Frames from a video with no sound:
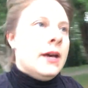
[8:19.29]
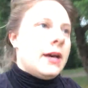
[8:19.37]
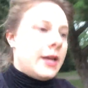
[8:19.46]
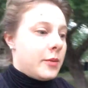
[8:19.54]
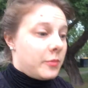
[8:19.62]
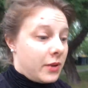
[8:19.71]

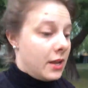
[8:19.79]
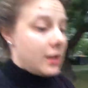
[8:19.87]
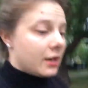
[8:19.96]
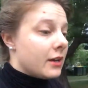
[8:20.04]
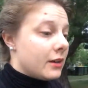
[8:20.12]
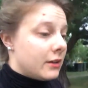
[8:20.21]
I am
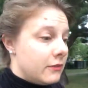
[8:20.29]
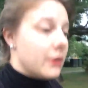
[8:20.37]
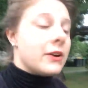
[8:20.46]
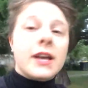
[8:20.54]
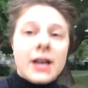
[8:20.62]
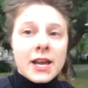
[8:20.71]
a
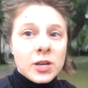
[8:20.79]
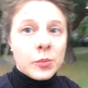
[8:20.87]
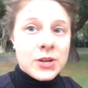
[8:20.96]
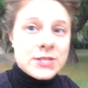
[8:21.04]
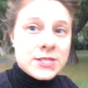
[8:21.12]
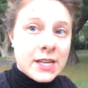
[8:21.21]
very kind
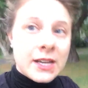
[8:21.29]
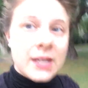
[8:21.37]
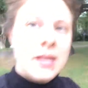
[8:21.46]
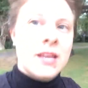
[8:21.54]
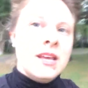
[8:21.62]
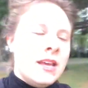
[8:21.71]
person.
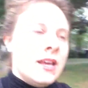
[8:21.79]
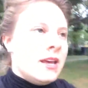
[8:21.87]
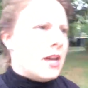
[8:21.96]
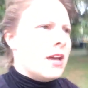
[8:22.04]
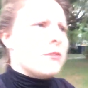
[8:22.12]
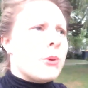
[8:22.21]

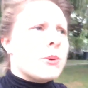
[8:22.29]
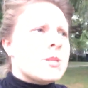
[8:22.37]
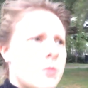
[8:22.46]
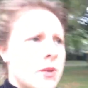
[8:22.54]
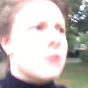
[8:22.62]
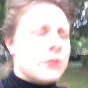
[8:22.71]
I have
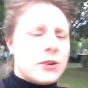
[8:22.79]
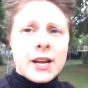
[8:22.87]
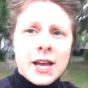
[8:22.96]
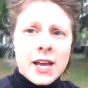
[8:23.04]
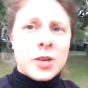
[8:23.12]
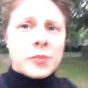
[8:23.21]
always been a very
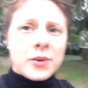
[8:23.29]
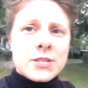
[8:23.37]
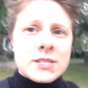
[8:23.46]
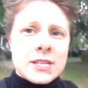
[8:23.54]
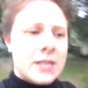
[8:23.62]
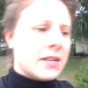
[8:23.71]
kind
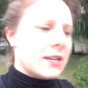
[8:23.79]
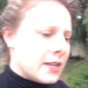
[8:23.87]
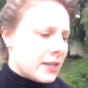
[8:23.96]
person.